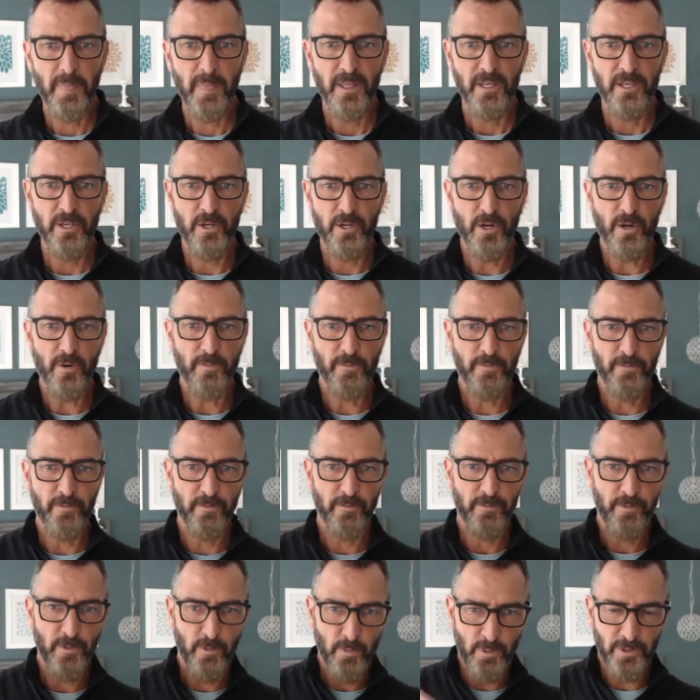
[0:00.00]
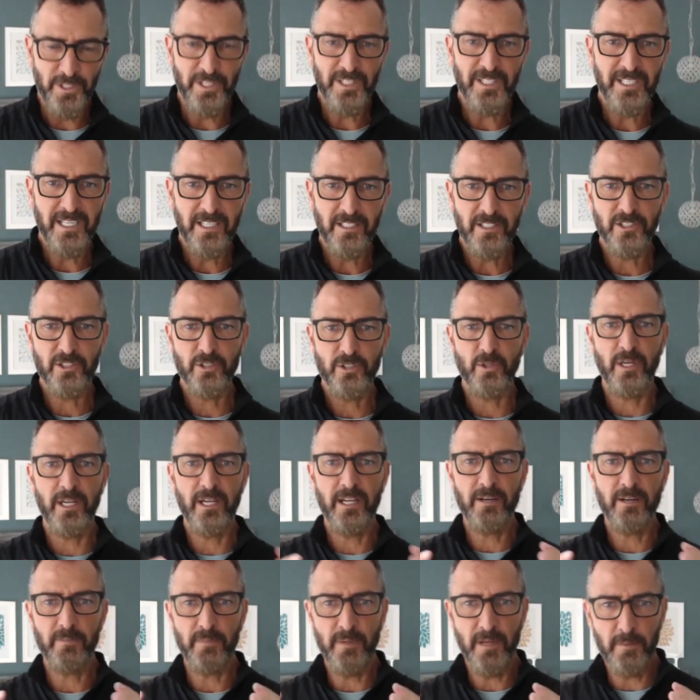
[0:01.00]
you know, from within the industry
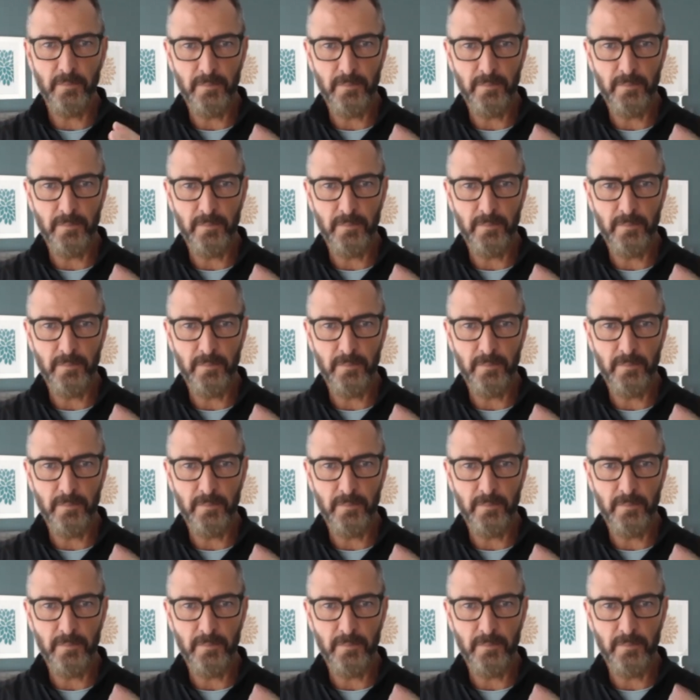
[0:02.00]
and